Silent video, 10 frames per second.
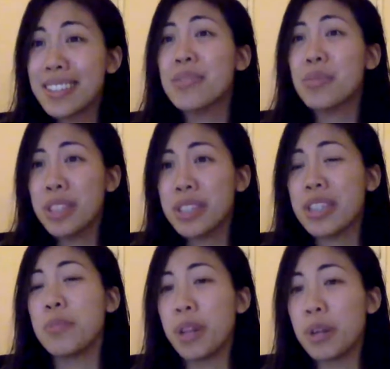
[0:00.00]
really
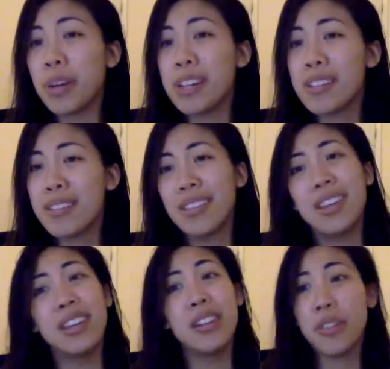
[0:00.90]
celebrate our wins,
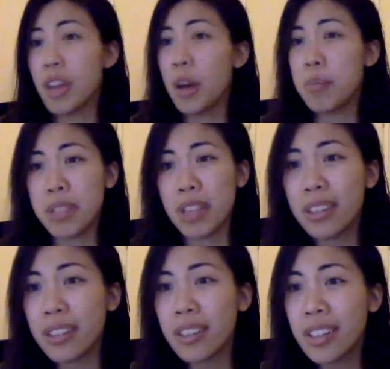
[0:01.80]
not the
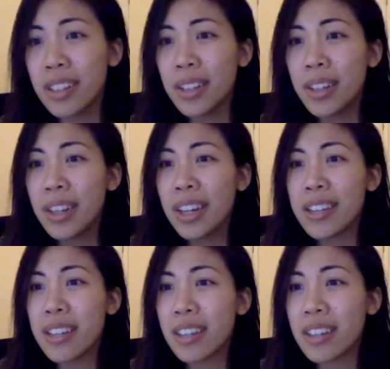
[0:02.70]
opposite.
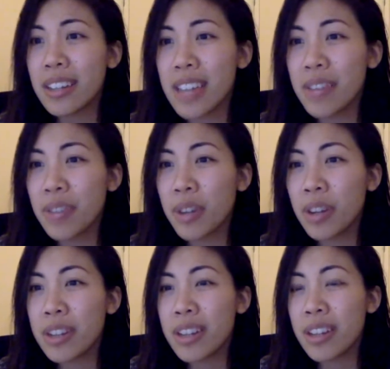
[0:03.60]
It's not a good day for
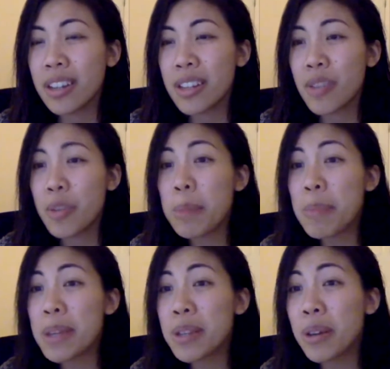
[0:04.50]
my
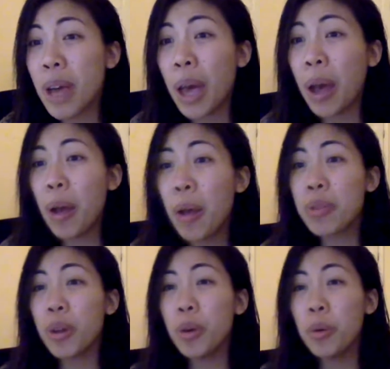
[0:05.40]
mental
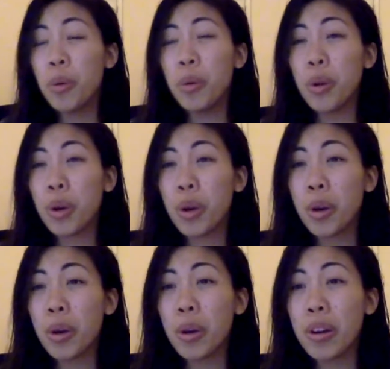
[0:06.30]
health. Oh,
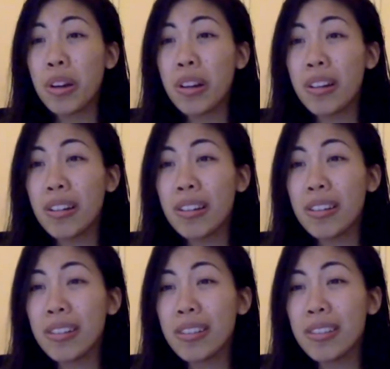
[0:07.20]

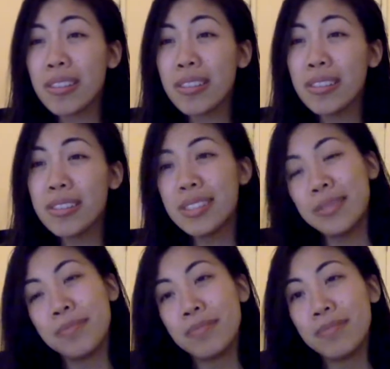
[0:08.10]
girl.
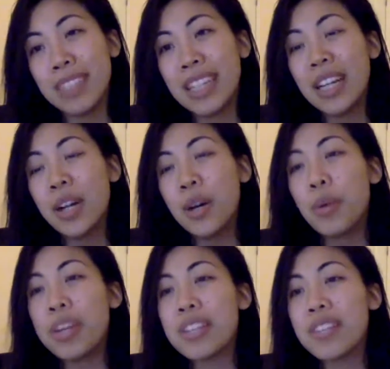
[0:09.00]

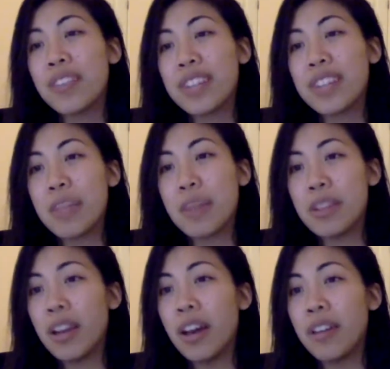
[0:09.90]
What is affecting my
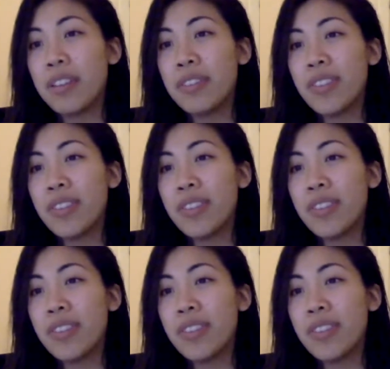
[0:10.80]
mental health?